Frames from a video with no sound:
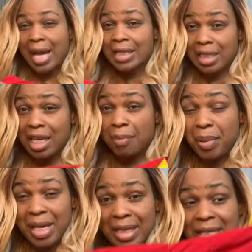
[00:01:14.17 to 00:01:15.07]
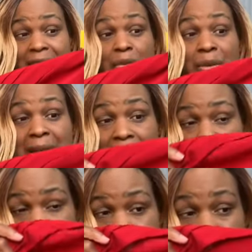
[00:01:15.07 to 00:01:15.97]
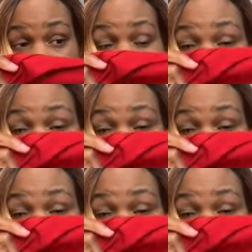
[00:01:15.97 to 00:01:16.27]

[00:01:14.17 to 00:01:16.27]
did pick this red dress up